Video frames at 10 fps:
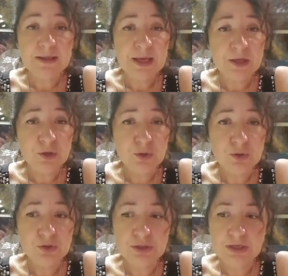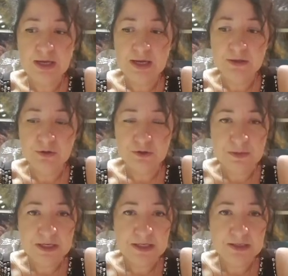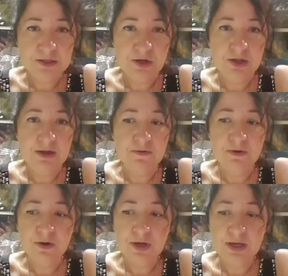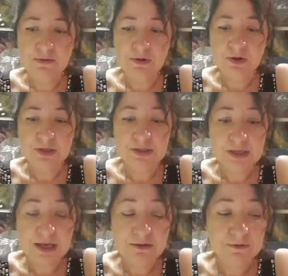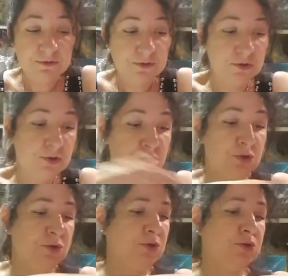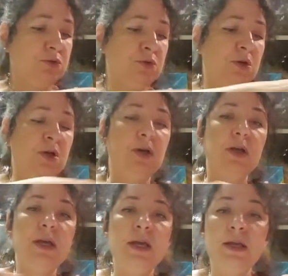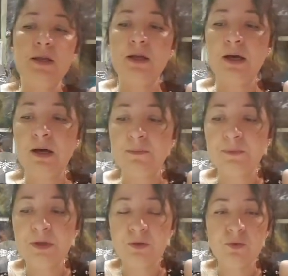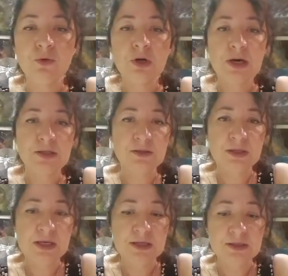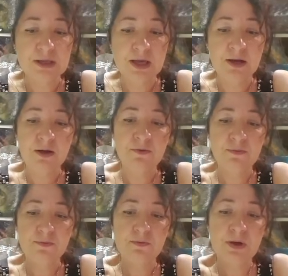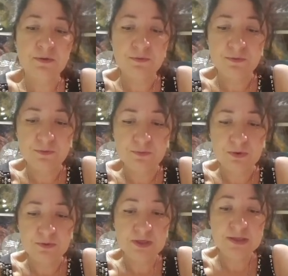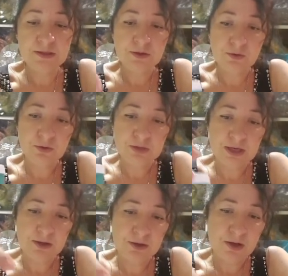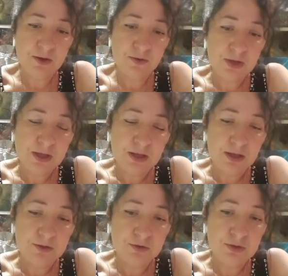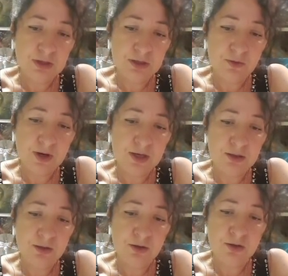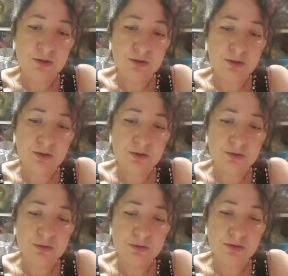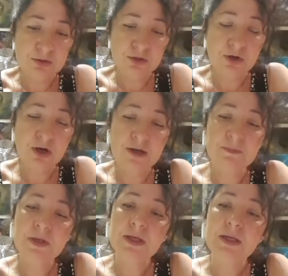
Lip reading: they're used in cosmetics, so they're very, very safe to use in all kinds of things. And I've listed all that. I know I took quite a long time